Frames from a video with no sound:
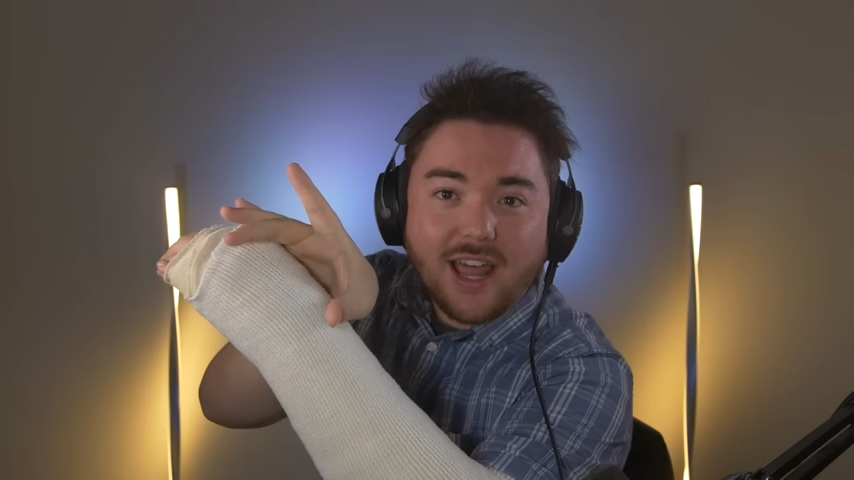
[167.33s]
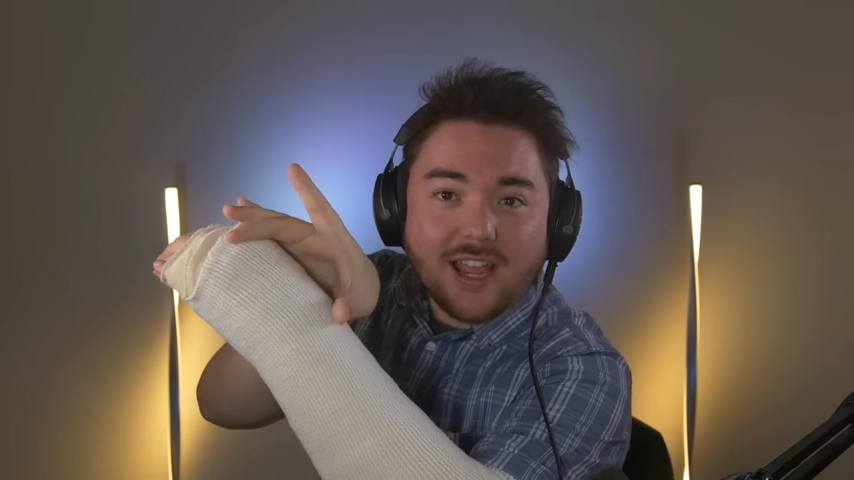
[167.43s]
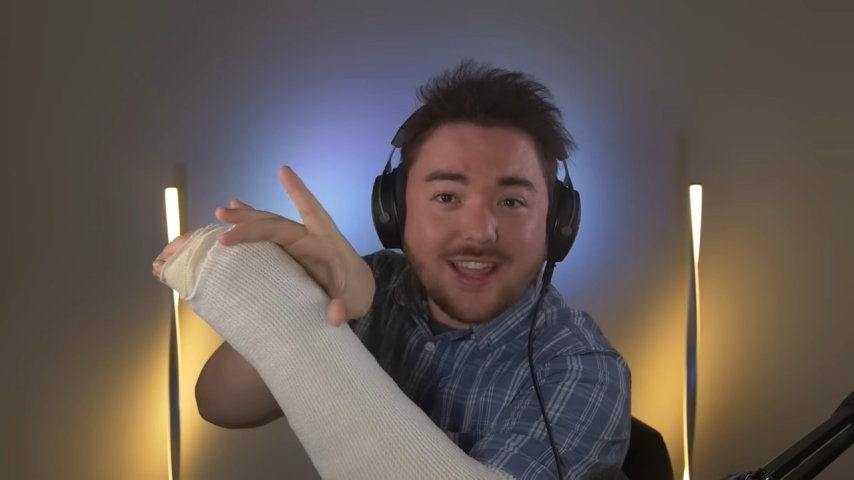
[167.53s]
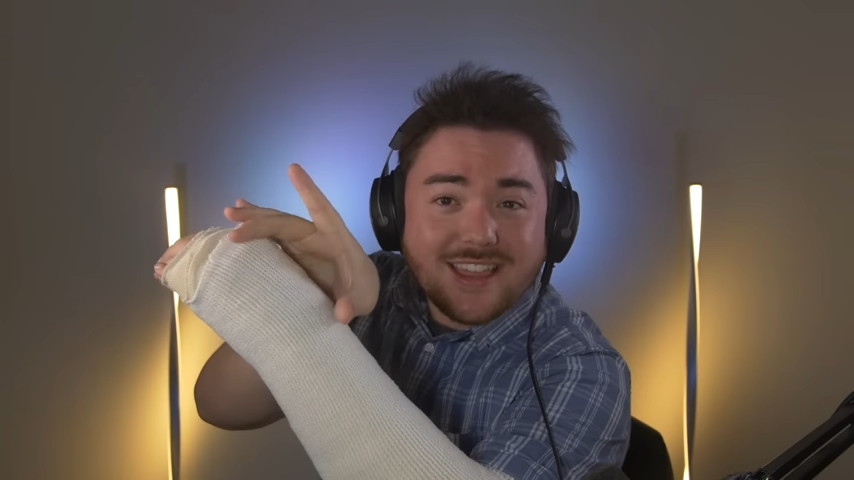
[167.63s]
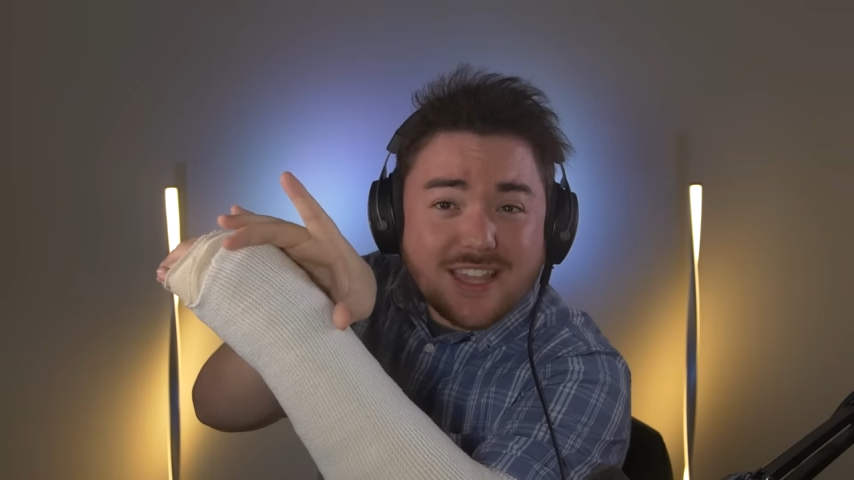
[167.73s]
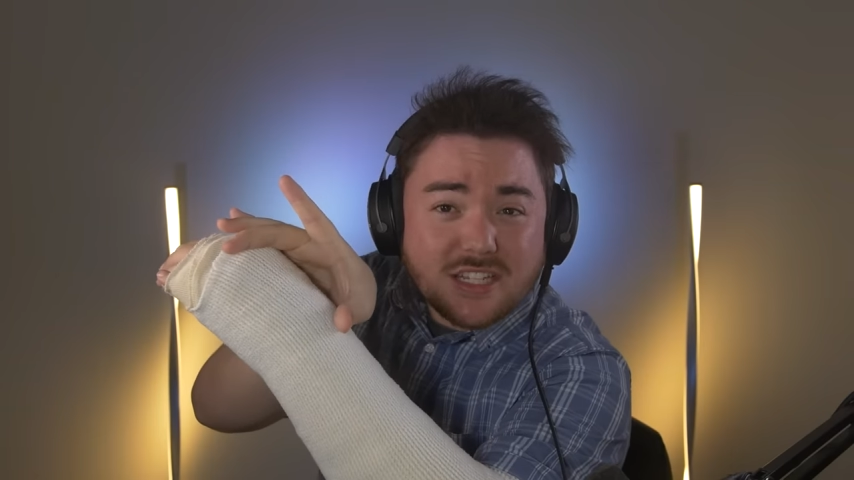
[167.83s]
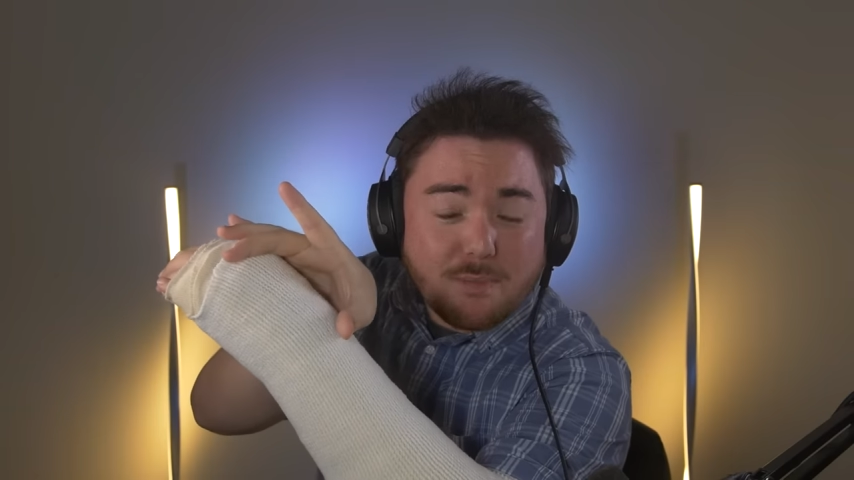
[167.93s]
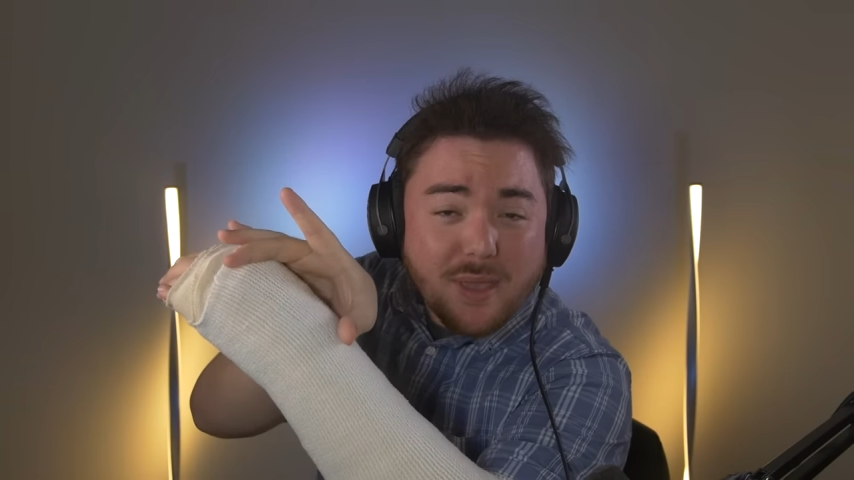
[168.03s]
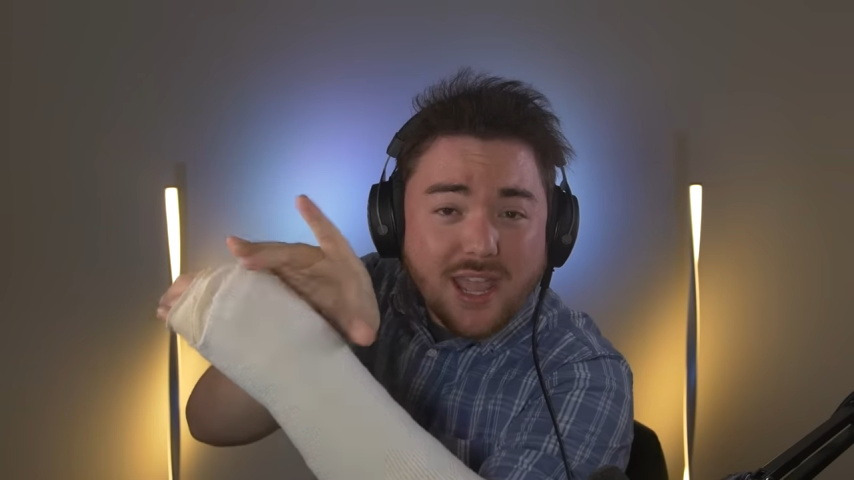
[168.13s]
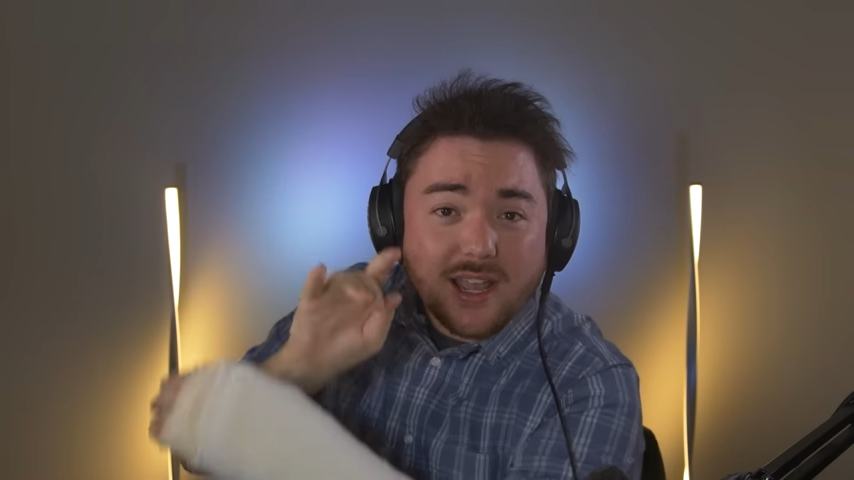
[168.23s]
like this
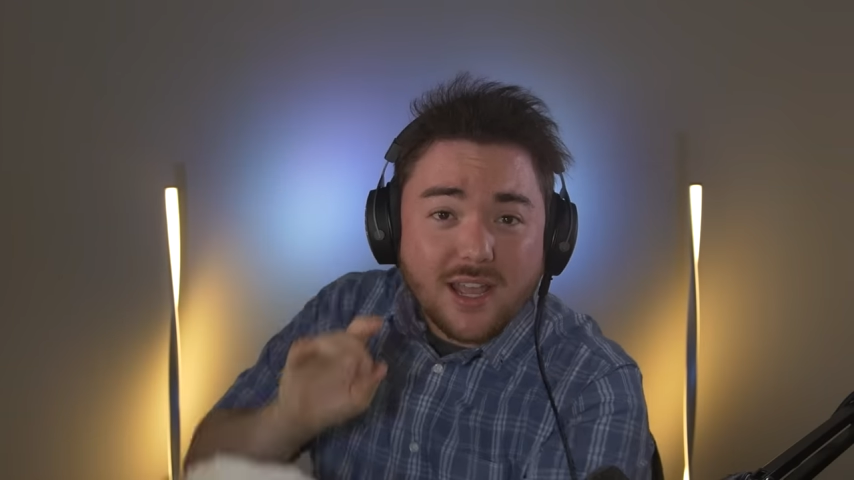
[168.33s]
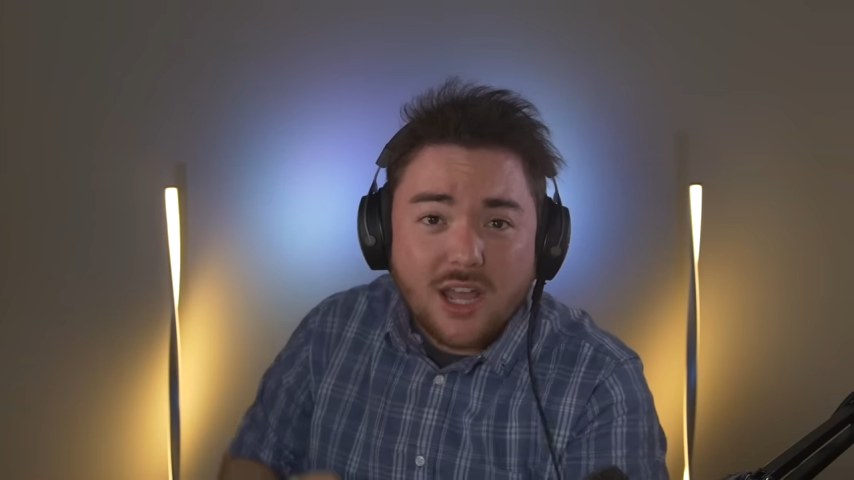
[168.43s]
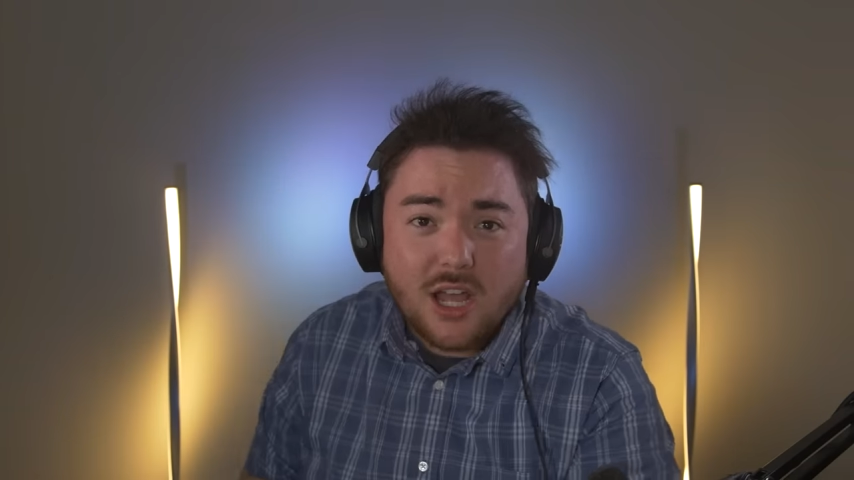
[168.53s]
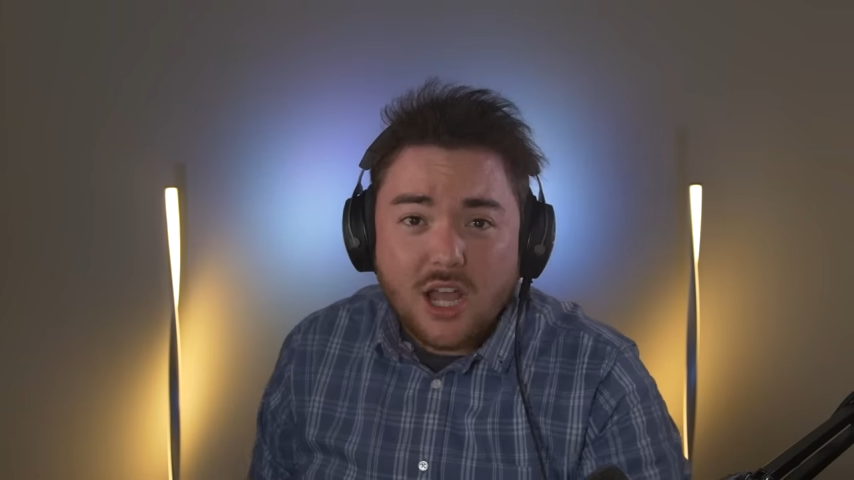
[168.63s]
big,